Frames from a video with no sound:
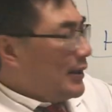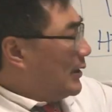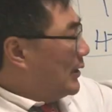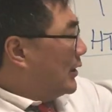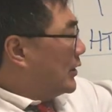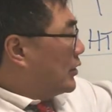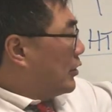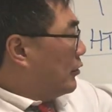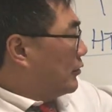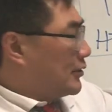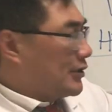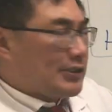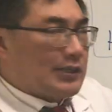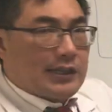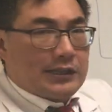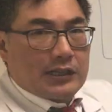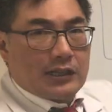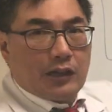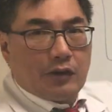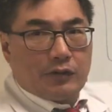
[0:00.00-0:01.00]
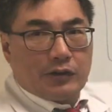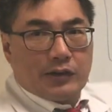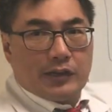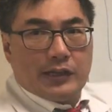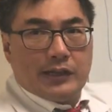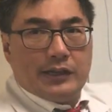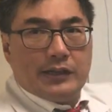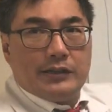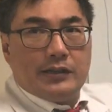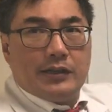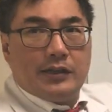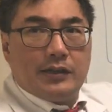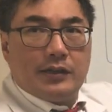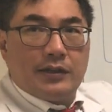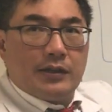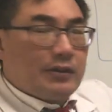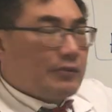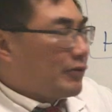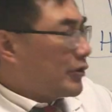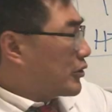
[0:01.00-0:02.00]
lid ptosis and the lower lid
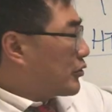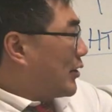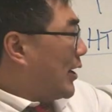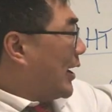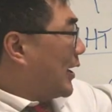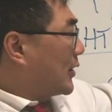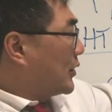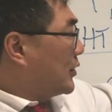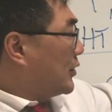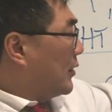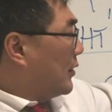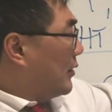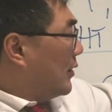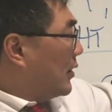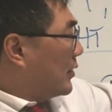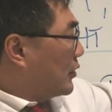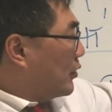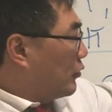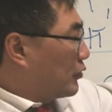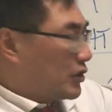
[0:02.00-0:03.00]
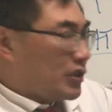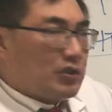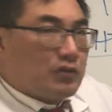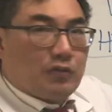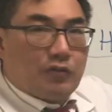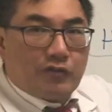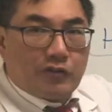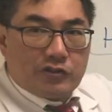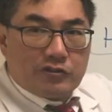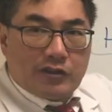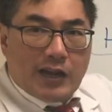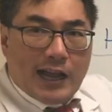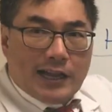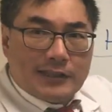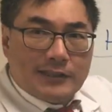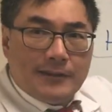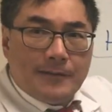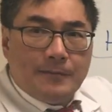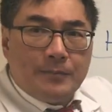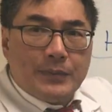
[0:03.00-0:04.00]
retract, uh, ptosis will
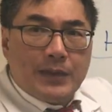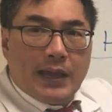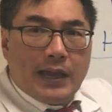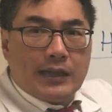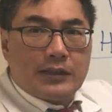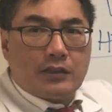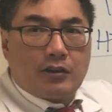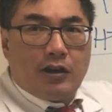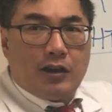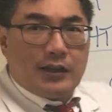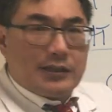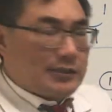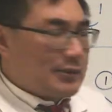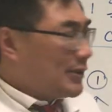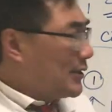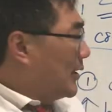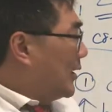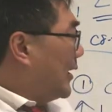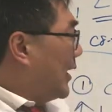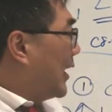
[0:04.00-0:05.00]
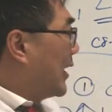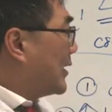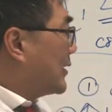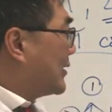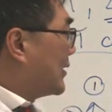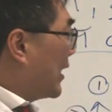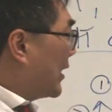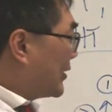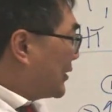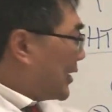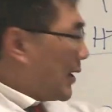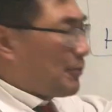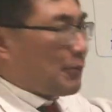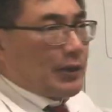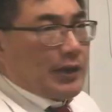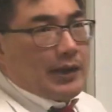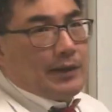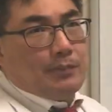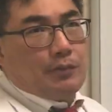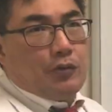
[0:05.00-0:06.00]
retract and cause a
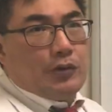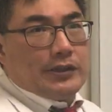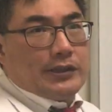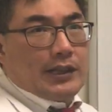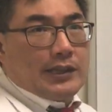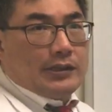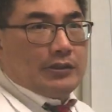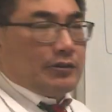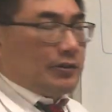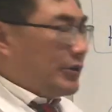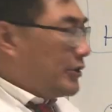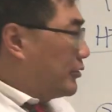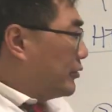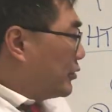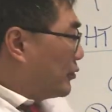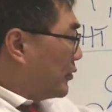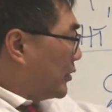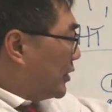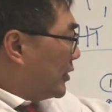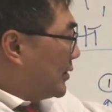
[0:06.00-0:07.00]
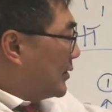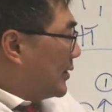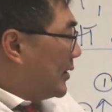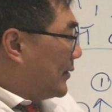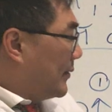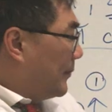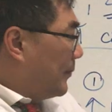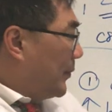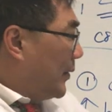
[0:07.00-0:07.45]
separate endpoint that you can use, which is the